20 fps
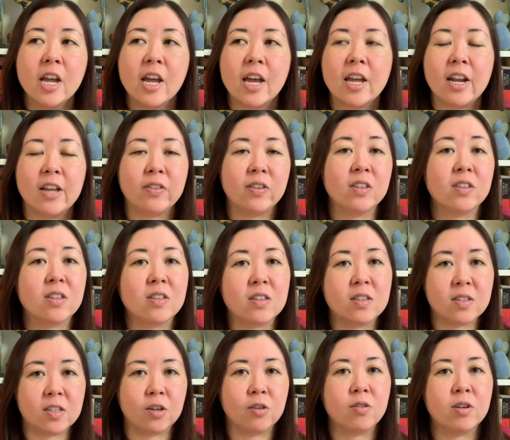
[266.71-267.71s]
and I think that the
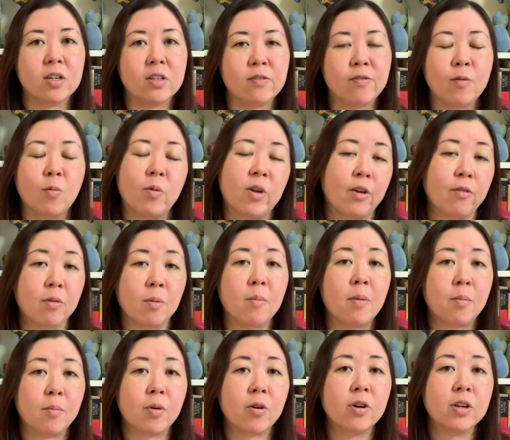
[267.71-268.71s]
series, from what I
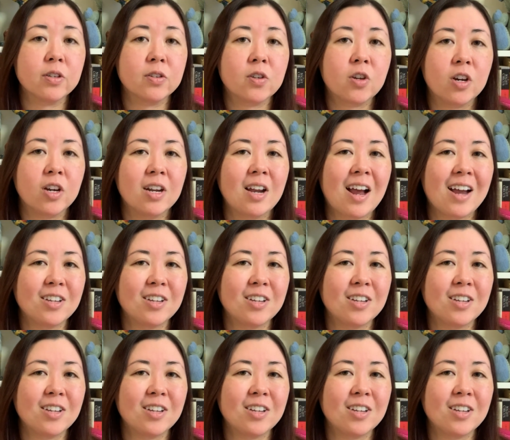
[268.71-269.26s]
remember, is good,